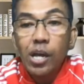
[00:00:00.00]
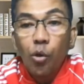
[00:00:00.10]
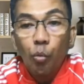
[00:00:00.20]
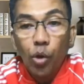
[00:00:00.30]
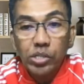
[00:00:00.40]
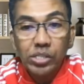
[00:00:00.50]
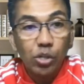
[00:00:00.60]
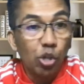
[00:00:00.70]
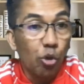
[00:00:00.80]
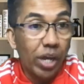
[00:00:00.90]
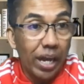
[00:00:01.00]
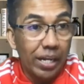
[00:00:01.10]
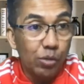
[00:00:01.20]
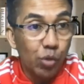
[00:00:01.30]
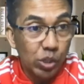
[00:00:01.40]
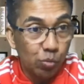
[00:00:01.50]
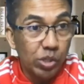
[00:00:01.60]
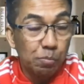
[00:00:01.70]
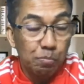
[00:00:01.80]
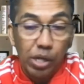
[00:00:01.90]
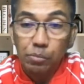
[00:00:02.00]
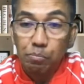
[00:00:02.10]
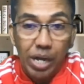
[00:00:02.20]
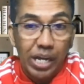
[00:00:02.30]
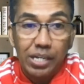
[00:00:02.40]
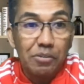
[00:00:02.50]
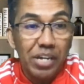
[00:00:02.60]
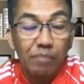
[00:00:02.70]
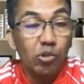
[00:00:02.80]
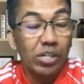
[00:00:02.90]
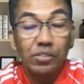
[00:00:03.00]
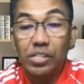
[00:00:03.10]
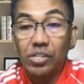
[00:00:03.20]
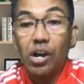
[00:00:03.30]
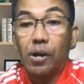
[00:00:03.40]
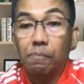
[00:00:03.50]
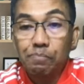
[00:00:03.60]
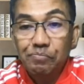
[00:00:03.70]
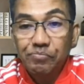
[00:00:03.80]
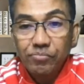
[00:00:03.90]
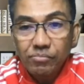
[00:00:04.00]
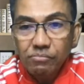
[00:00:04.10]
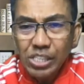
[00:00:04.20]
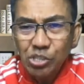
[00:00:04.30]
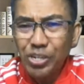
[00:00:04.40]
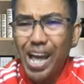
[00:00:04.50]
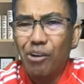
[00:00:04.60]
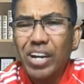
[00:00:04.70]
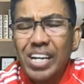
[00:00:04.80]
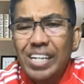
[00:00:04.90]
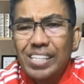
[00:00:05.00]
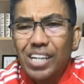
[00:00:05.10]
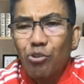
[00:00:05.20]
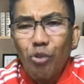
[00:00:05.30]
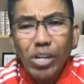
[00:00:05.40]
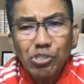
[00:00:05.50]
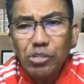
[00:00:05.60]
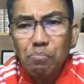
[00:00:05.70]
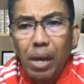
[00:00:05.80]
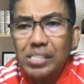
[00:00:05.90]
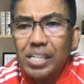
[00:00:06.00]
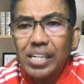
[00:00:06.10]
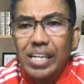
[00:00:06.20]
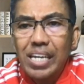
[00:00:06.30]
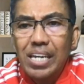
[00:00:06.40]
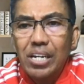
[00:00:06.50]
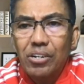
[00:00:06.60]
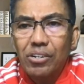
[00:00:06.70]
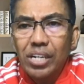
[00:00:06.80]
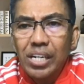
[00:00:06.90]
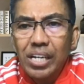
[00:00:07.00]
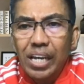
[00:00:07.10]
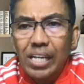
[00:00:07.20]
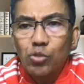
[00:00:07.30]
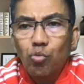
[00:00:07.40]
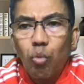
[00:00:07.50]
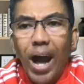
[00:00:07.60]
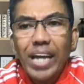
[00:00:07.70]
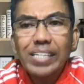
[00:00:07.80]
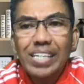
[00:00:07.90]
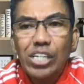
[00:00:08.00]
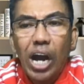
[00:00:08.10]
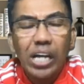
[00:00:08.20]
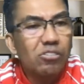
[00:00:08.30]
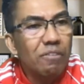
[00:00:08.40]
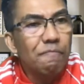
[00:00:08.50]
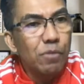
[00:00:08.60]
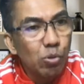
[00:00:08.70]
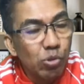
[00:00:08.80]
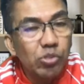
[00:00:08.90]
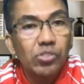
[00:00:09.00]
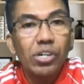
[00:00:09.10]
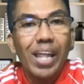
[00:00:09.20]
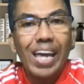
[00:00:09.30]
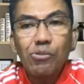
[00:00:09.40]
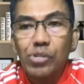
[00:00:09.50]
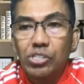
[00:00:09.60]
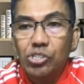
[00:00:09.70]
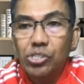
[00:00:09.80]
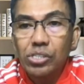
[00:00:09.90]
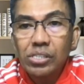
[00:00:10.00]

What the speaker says: was located, which was built by Nebuchadnezzar. So now, the question basically here is, why did God confuse their language?